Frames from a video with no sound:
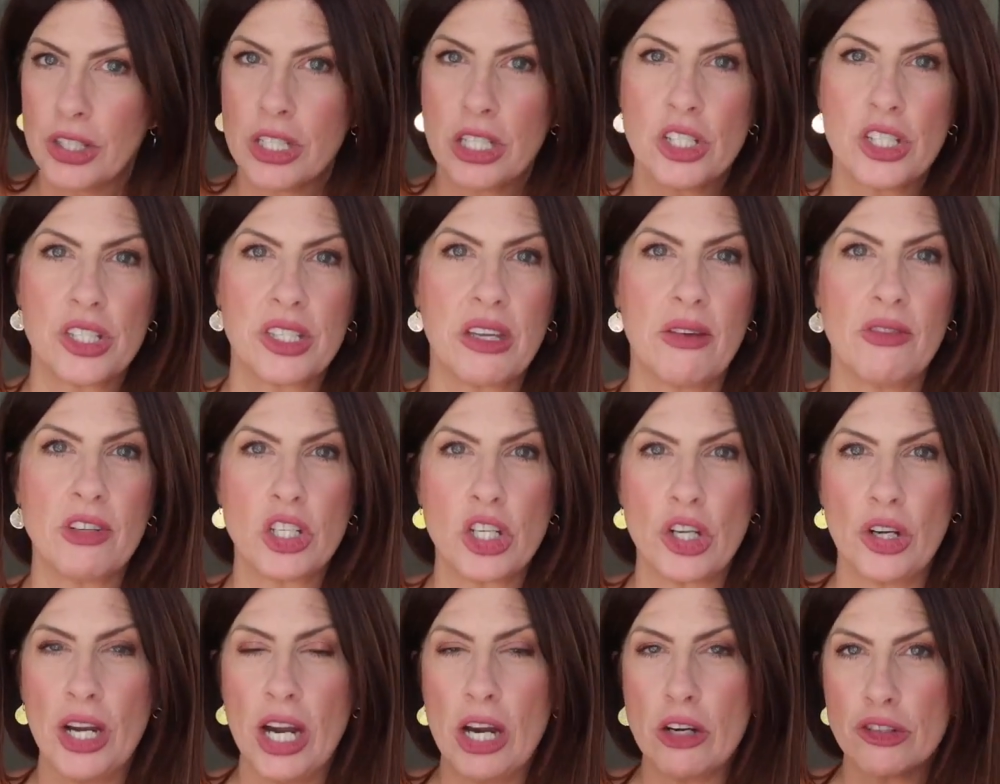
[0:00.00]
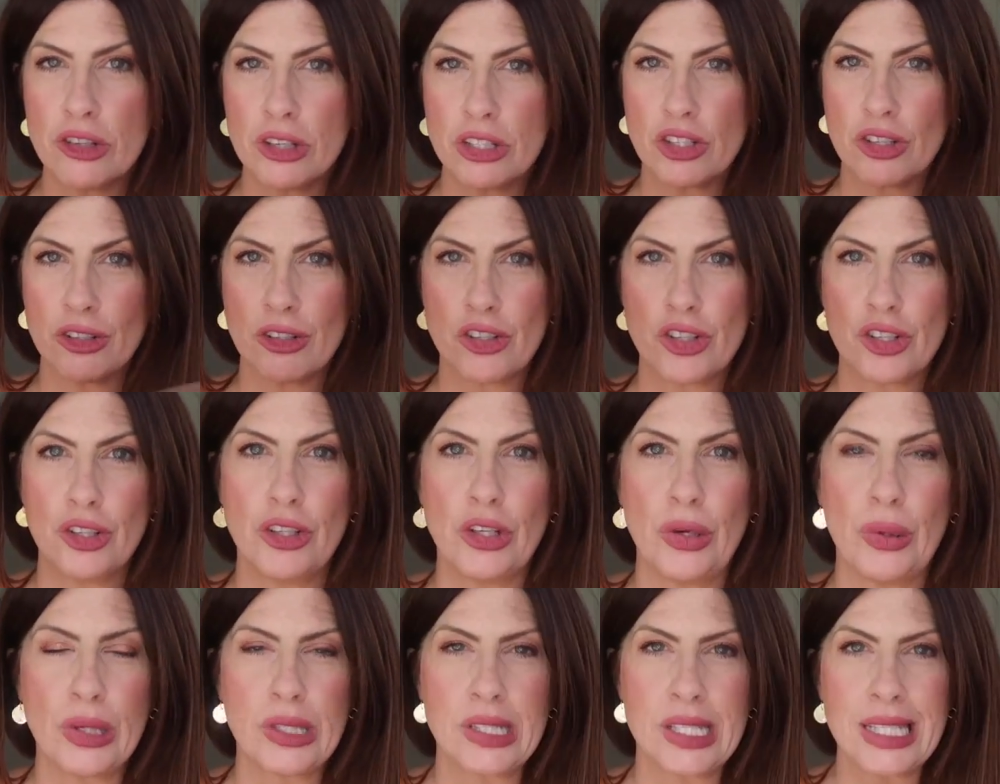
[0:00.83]
you could just give it to your hairdresser and she'll
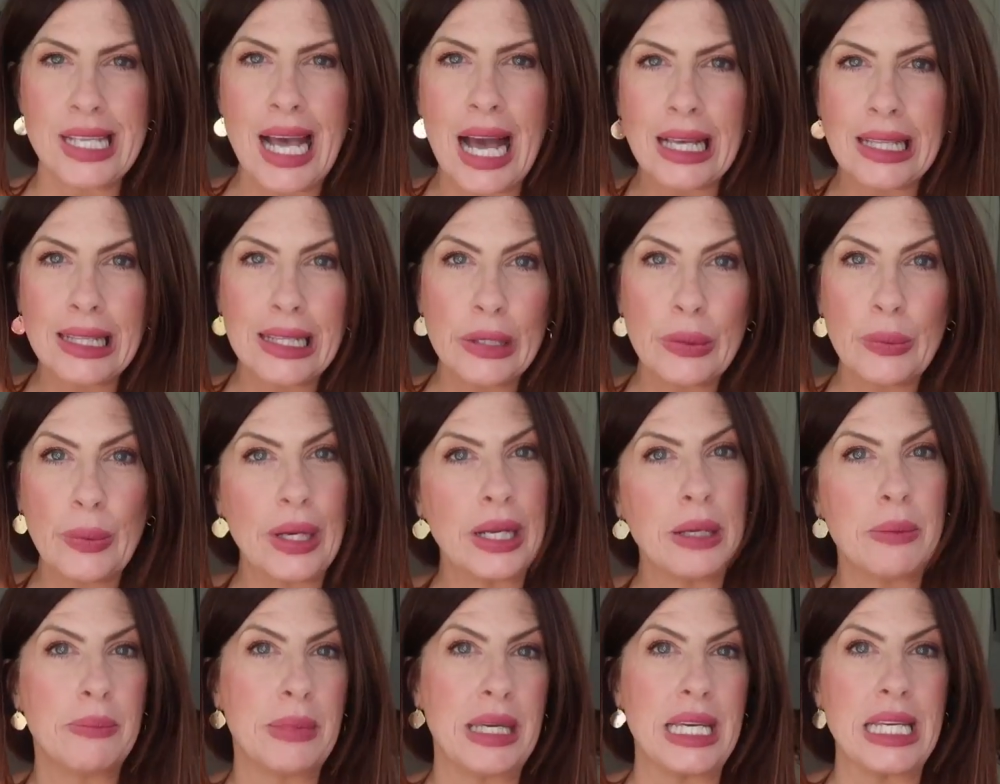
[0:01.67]
know exactly what it